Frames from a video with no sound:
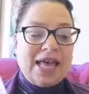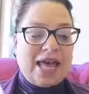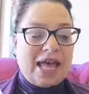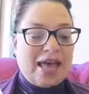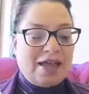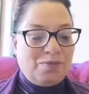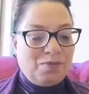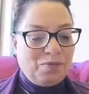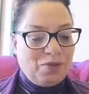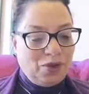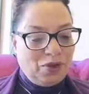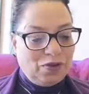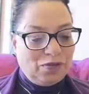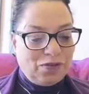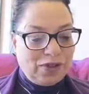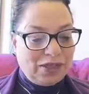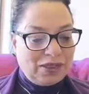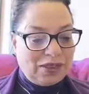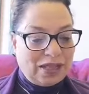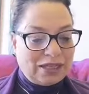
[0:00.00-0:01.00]
and move
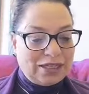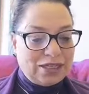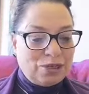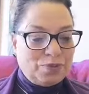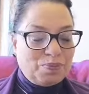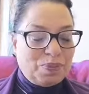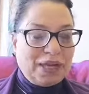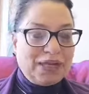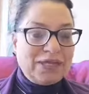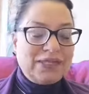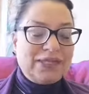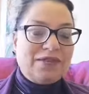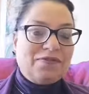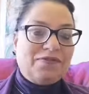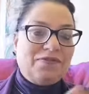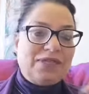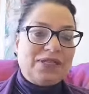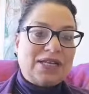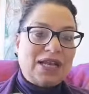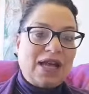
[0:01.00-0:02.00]
in that space
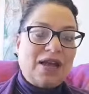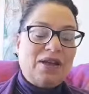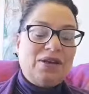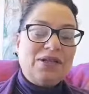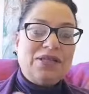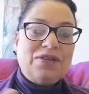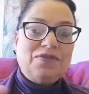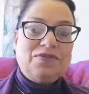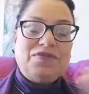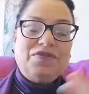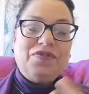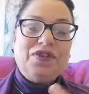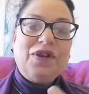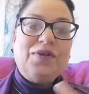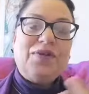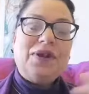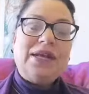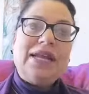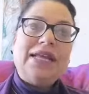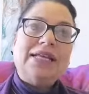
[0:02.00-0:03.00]
of doubt and
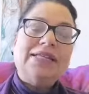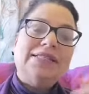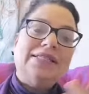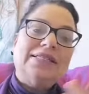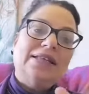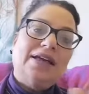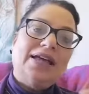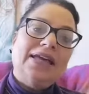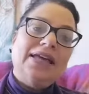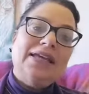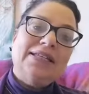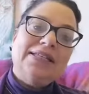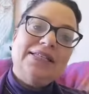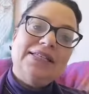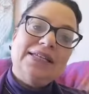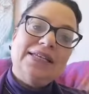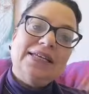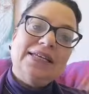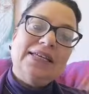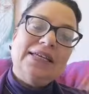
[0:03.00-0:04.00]
fear and
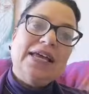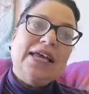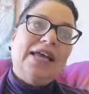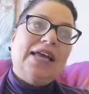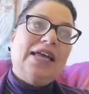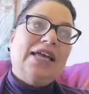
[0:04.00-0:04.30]
anxiety,